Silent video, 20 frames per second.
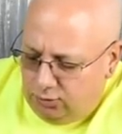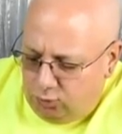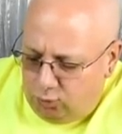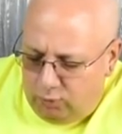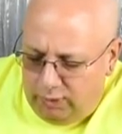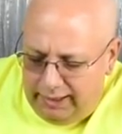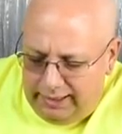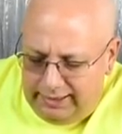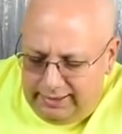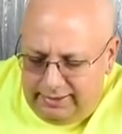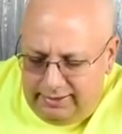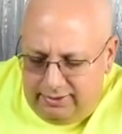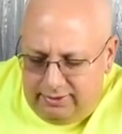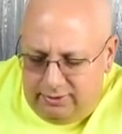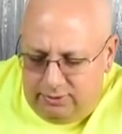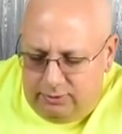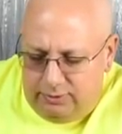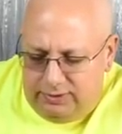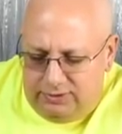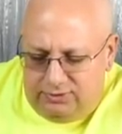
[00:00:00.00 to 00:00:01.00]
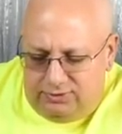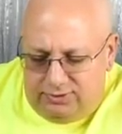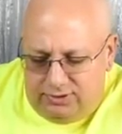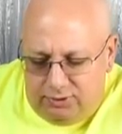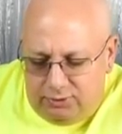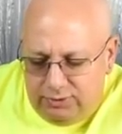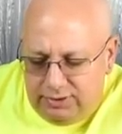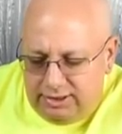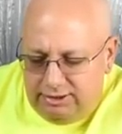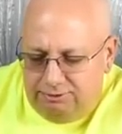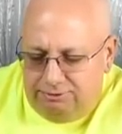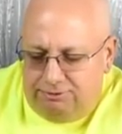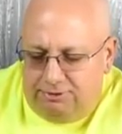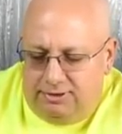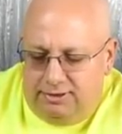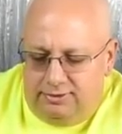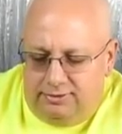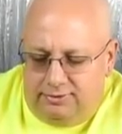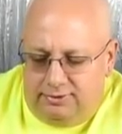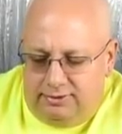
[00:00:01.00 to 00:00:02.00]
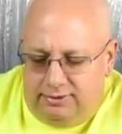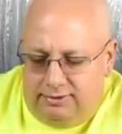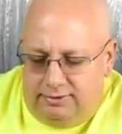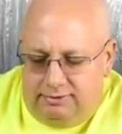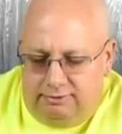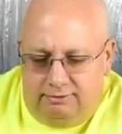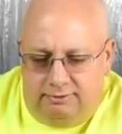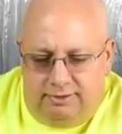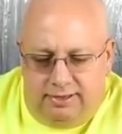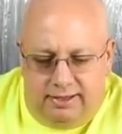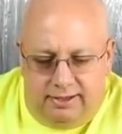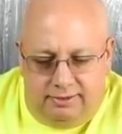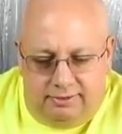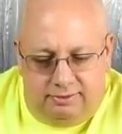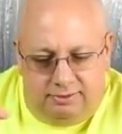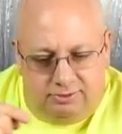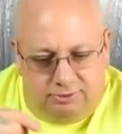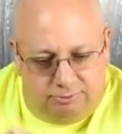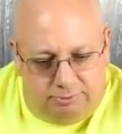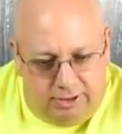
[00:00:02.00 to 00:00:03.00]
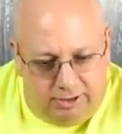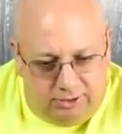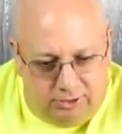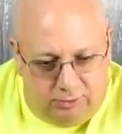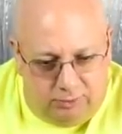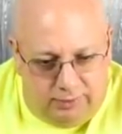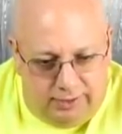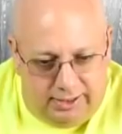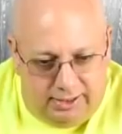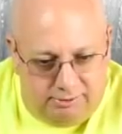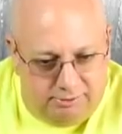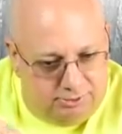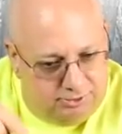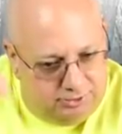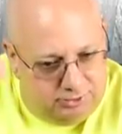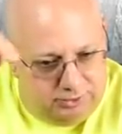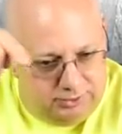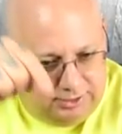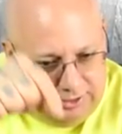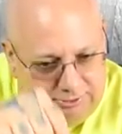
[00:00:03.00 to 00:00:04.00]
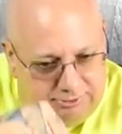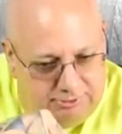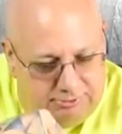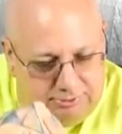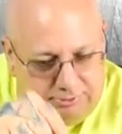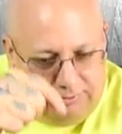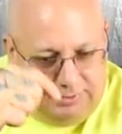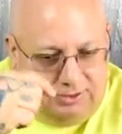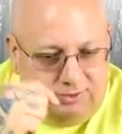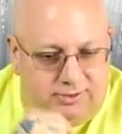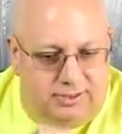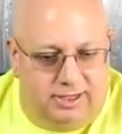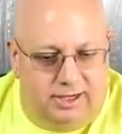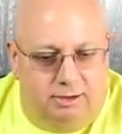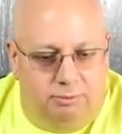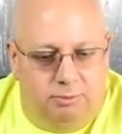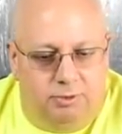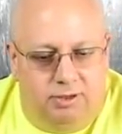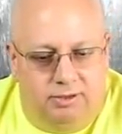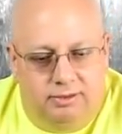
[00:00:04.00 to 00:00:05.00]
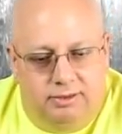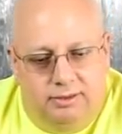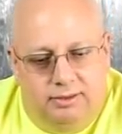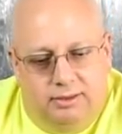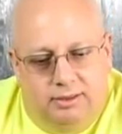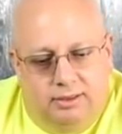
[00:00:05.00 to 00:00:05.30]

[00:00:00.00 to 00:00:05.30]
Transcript: Radio is no different than this microwave is no different from this camera.